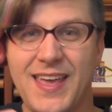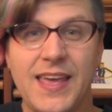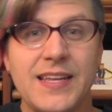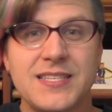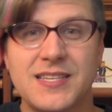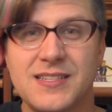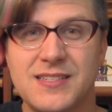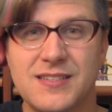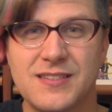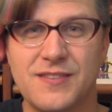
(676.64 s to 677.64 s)

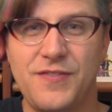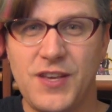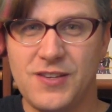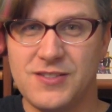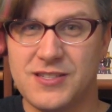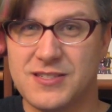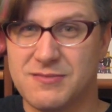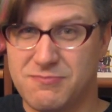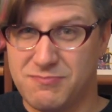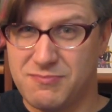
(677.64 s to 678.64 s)
innocent
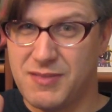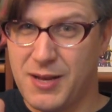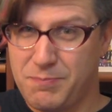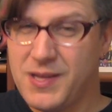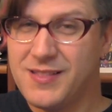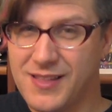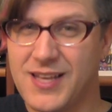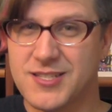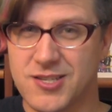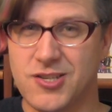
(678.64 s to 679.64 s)
feels a bit
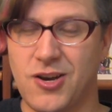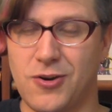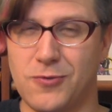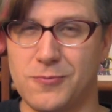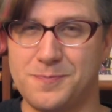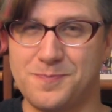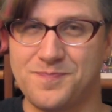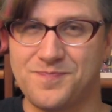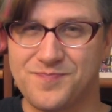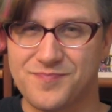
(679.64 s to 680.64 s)
less so.
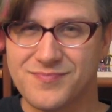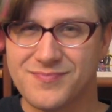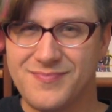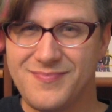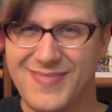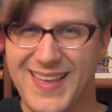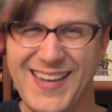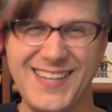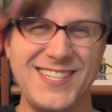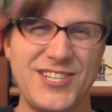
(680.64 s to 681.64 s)

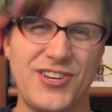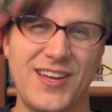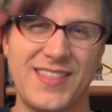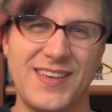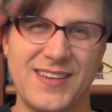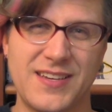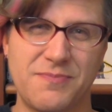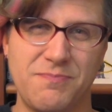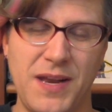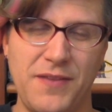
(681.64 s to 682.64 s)
In addition, I think
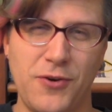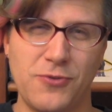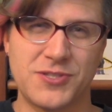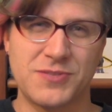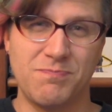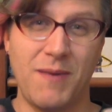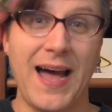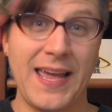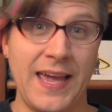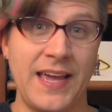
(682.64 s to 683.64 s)
many folks
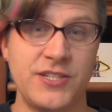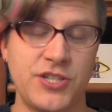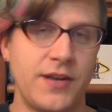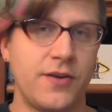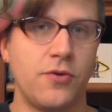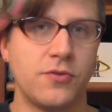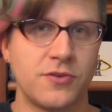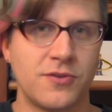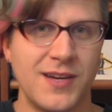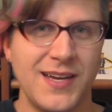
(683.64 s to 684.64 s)
my age and
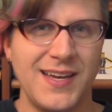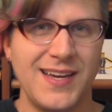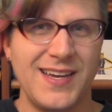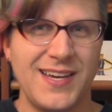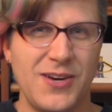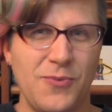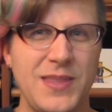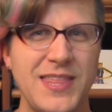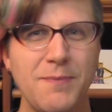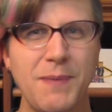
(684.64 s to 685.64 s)
older,
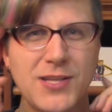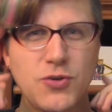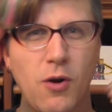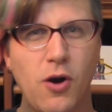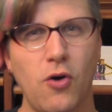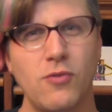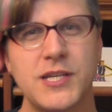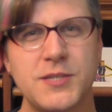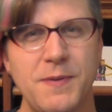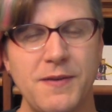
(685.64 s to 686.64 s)
we think back to our own
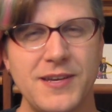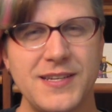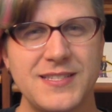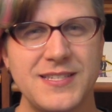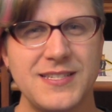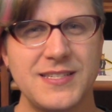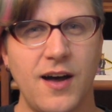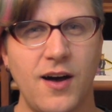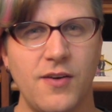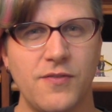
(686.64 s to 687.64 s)
experiences
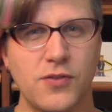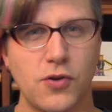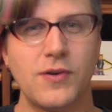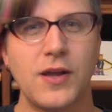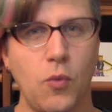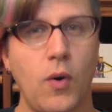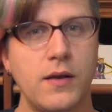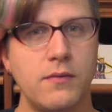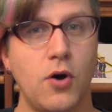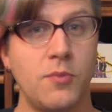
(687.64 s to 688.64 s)
of learning
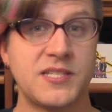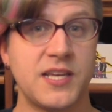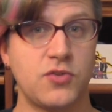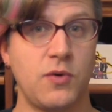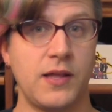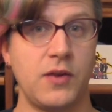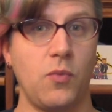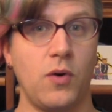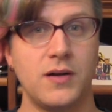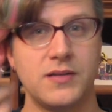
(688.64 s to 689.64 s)
what homosexuality
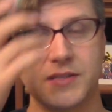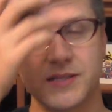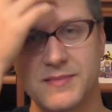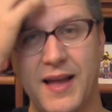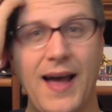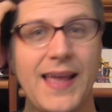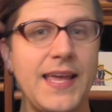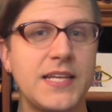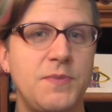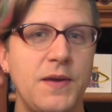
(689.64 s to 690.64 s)
was. Now, I
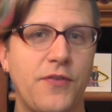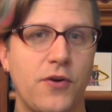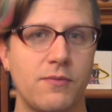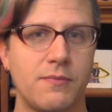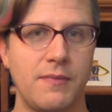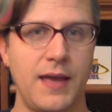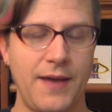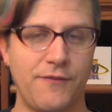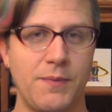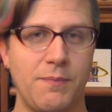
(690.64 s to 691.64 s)
can't speak for
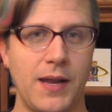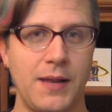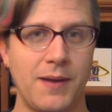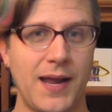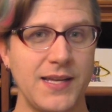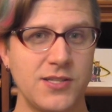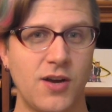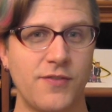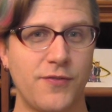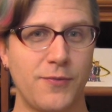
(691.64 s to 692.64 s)
everybody, but I can
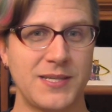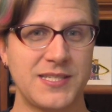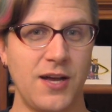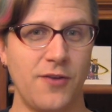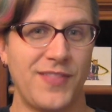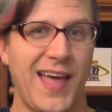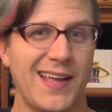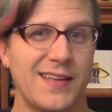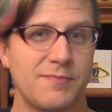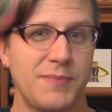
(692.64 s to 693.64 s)
talk for myself.
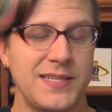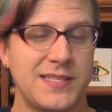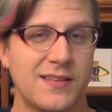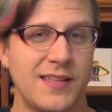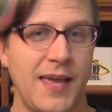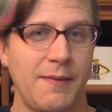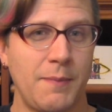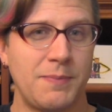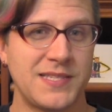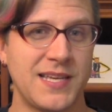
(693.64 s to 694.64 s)
That basically came
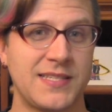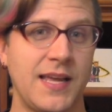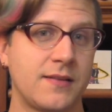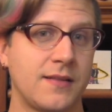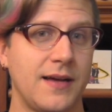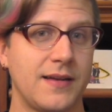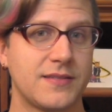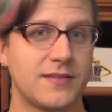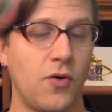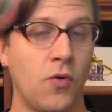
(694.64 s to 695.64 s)
up in sex ed
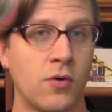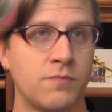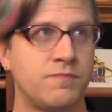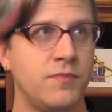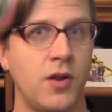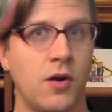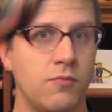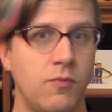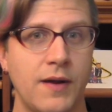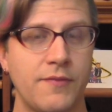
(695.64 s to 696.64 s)
class or, you
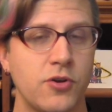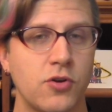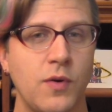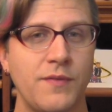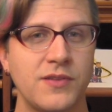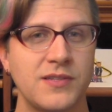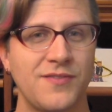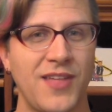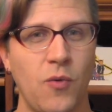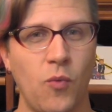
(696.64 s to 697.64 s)
know, whatever your equivalent
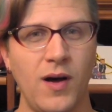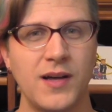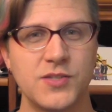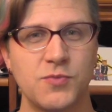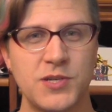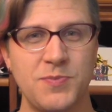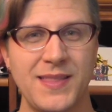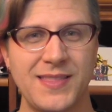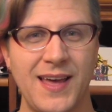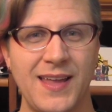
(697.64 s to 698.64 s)
of that was, which
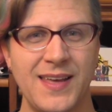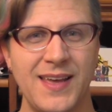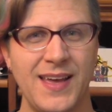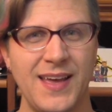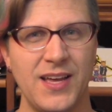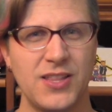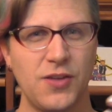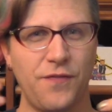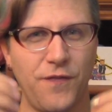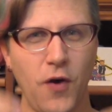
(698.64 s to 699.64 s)
meant that
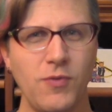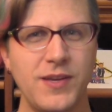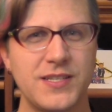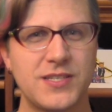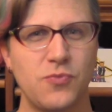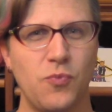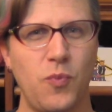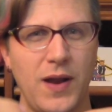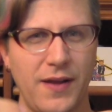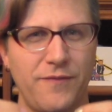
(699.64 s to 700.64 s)
the focus
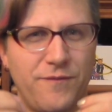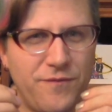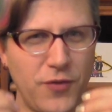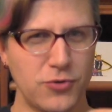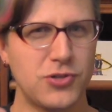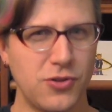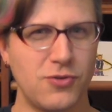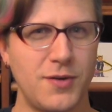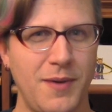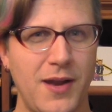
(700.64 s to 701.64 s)
when I first
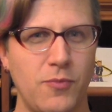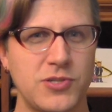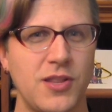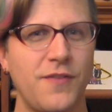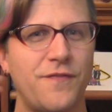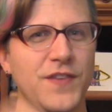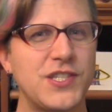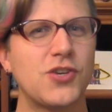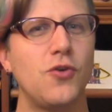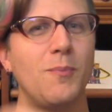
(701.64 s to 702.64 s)
learned about it was on the
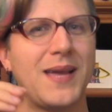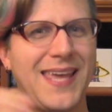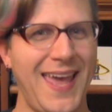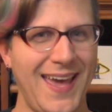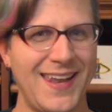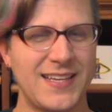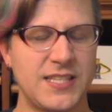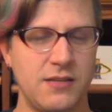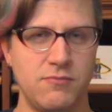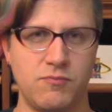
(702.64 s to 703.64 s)
physical
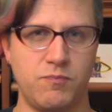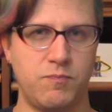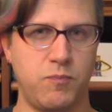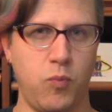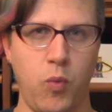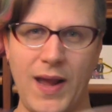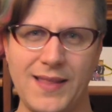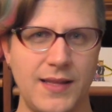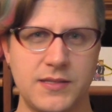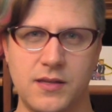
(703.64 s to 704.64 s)
mechanics and
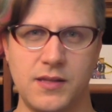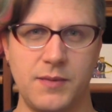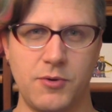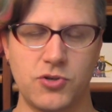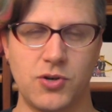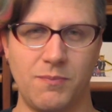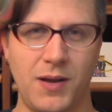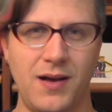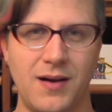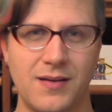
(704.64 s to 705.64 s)
way less on the emotional
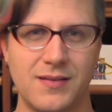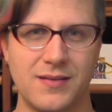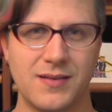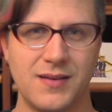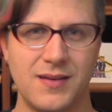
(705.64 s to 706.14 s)
bond.